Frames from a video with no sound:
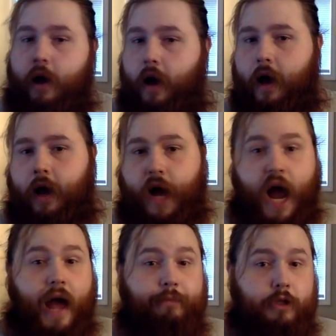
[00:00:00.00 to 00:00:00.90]

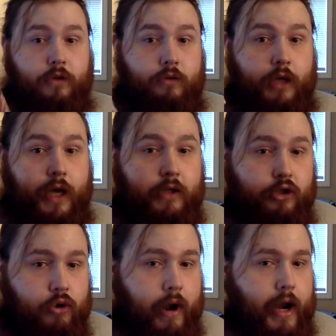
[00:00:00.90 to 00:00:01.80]
I absolutely
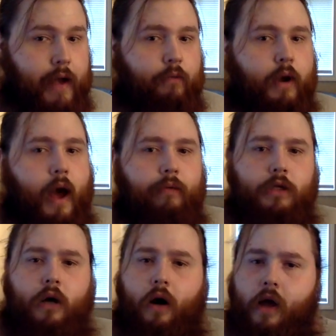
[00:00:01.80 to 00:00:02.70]
enjoyed it when I
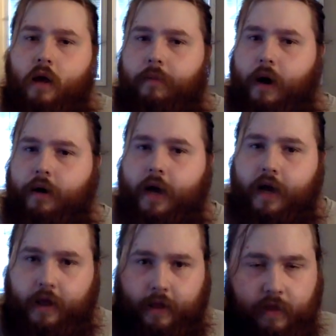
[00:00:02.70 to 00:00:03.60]
was talking about
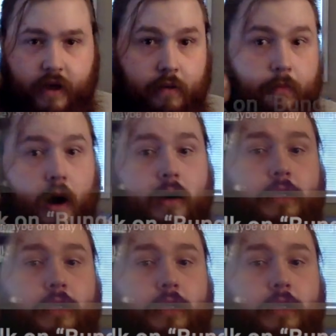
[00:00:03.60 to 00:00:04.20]
it in the manga